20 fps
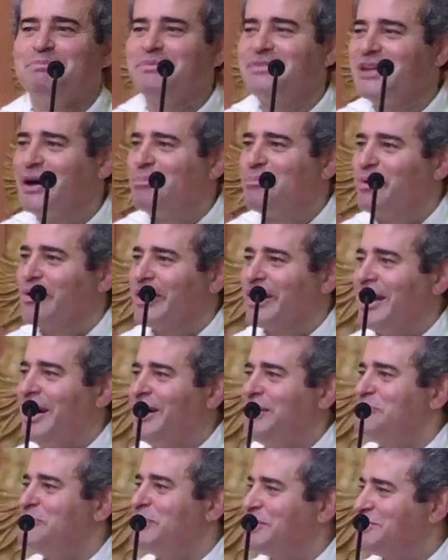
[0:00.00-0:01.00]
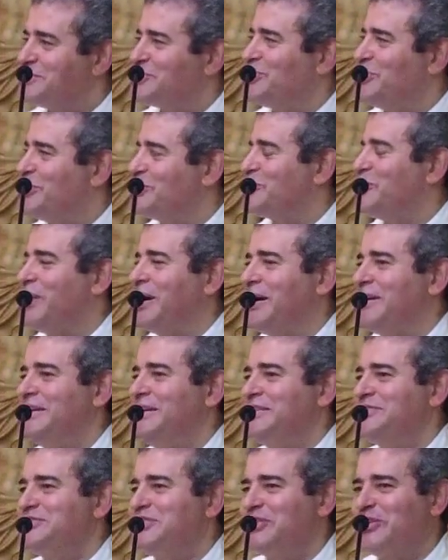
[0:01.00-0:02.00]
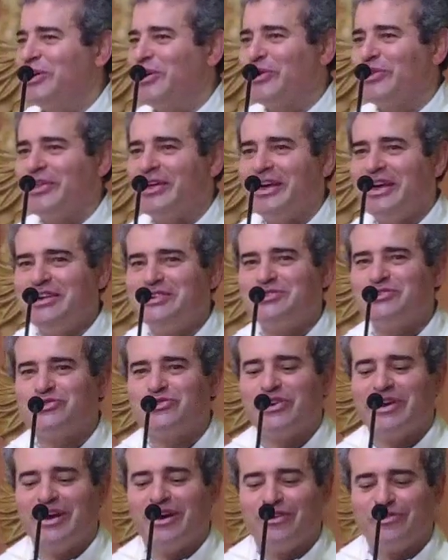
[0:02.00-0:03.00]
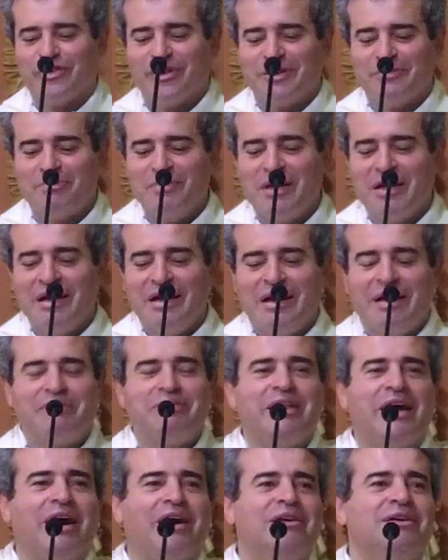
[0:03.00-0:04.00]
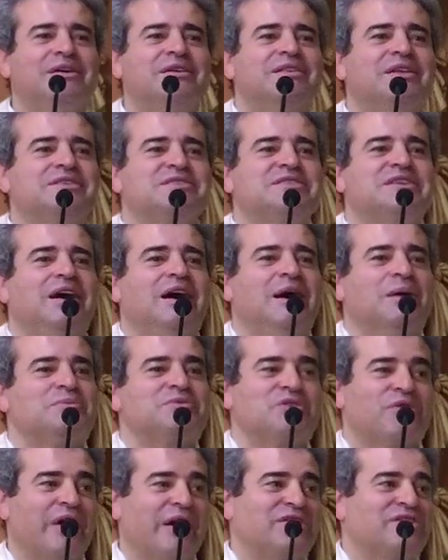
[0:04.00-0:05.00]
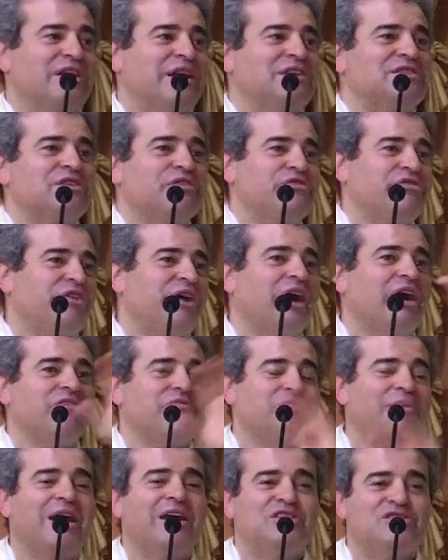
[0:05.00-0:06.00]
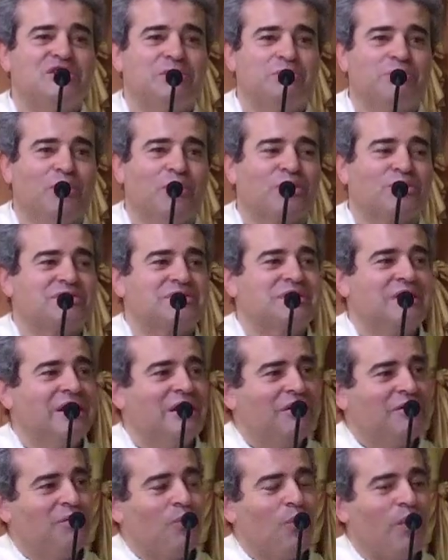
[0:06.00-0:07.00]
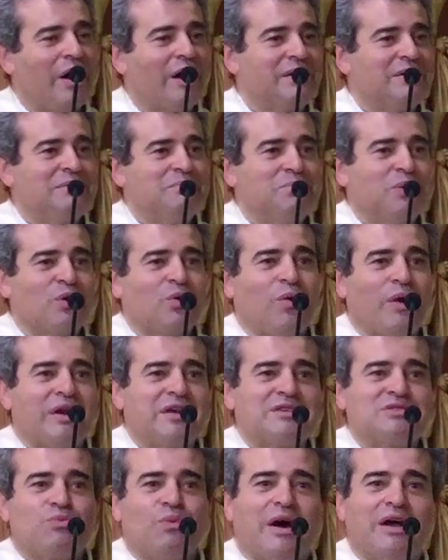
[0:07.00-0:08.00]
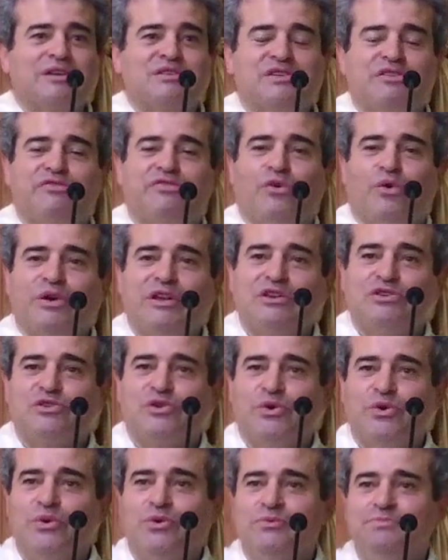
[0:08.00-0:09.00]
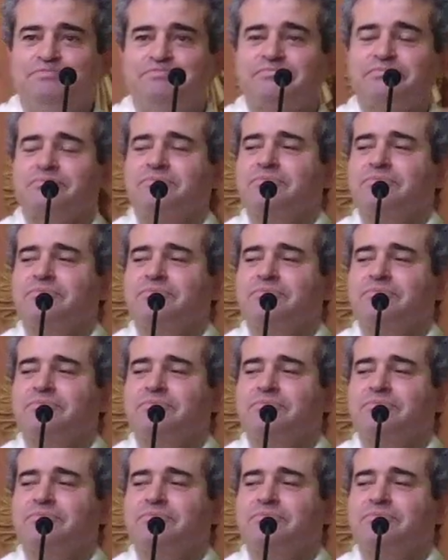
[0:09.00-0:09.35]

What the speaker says: numbering out, but it's worthwhile to know the history of it. Now, the Psalms are actually into five major books. Book one is 1 to 42,